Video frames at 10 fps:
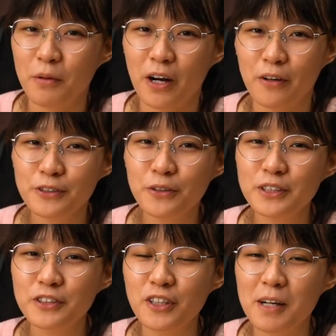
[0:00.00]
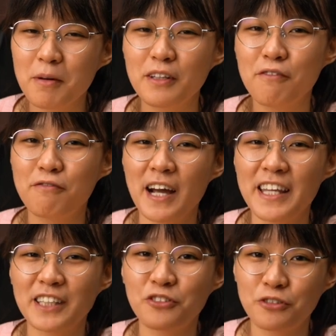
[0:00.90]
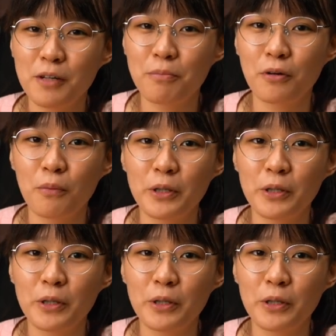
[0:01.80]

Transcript: we are also going to talk about the Find X3 Pro,